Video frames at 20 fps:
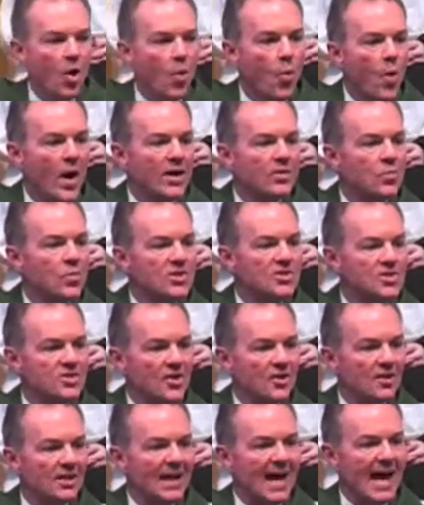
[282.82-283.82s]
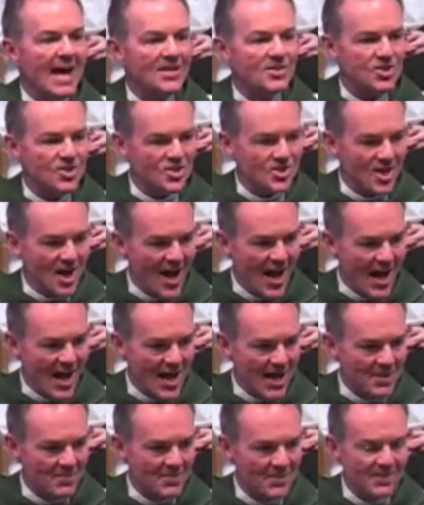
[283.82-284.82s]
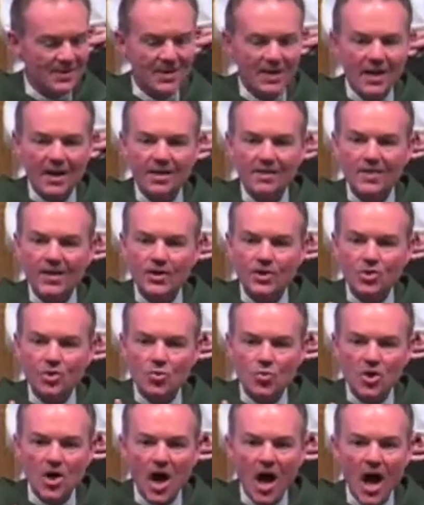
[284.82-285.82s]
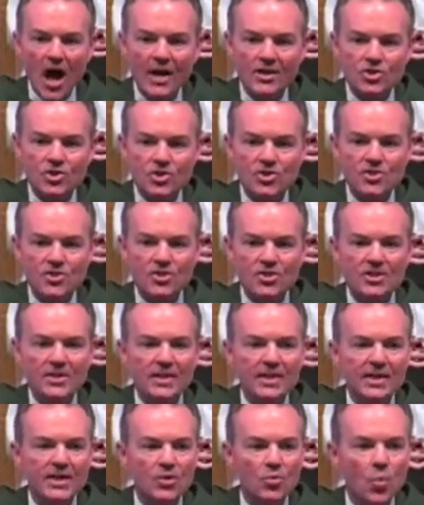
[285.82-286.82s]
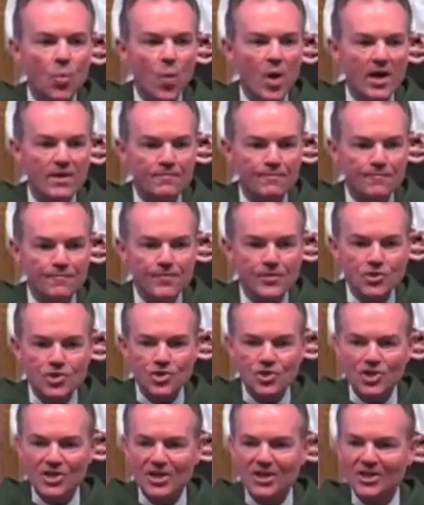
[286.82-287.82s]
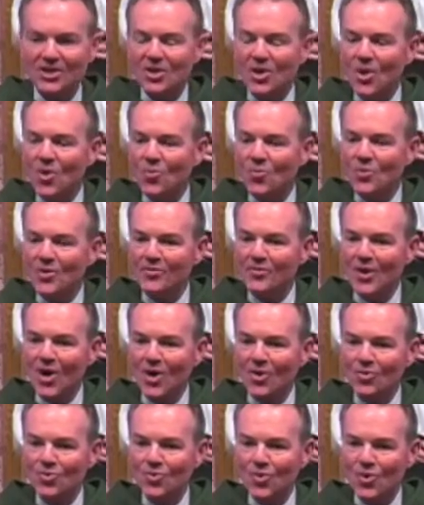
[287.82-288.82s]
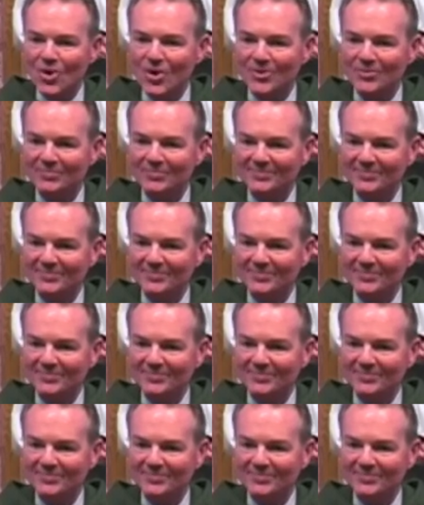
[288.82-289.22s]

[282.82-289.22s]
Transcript: When was the last time that you consciously went fishing with our Lord?